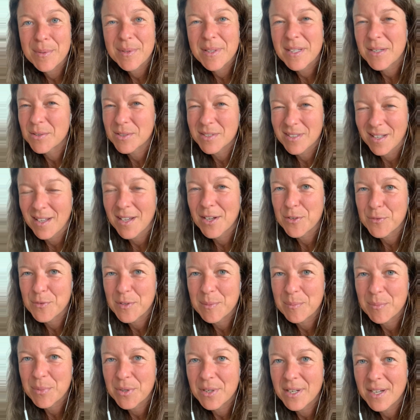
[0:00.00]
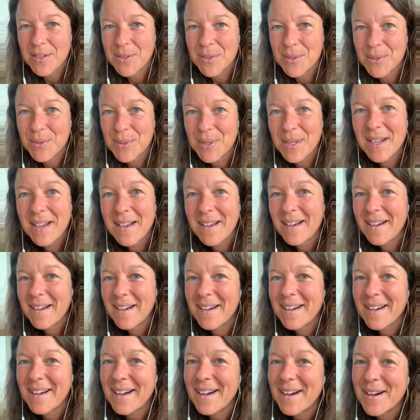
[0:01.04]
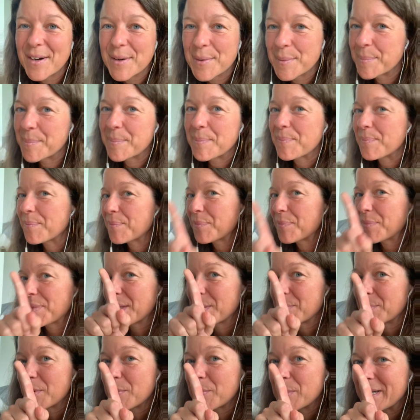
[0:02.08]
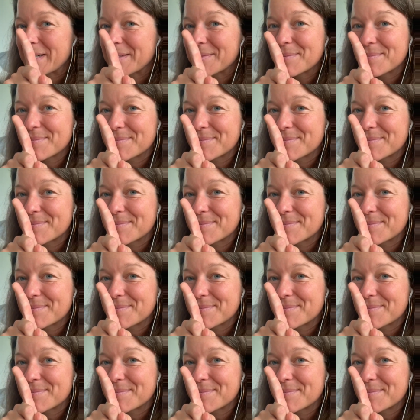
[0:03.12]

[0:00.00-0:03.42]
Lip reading: that was a lot of input, I know. Number 1,